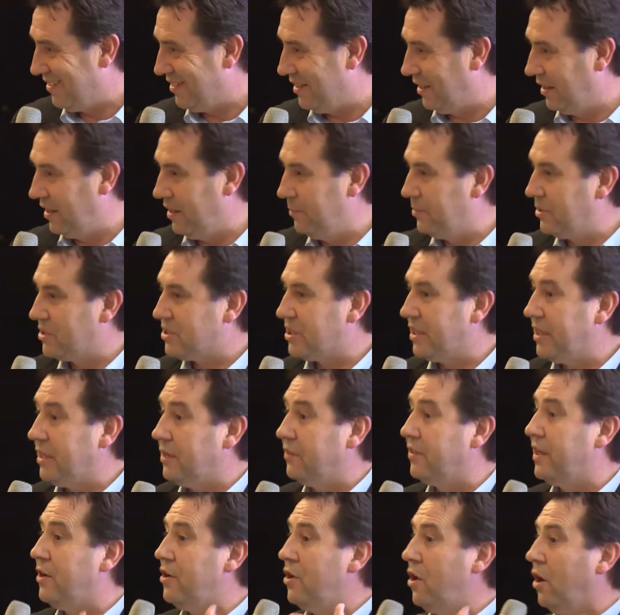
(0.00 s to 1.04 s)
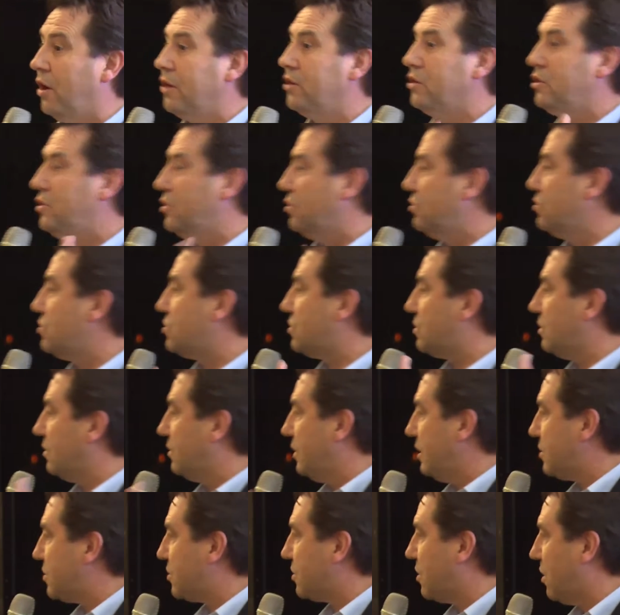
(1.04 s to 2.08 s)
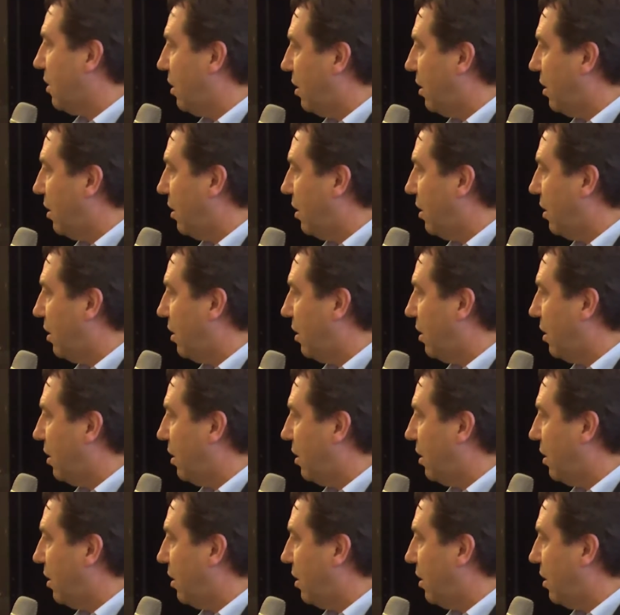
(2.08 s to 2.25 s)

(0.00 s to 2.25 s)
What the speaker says: The Libertine, they're not used to this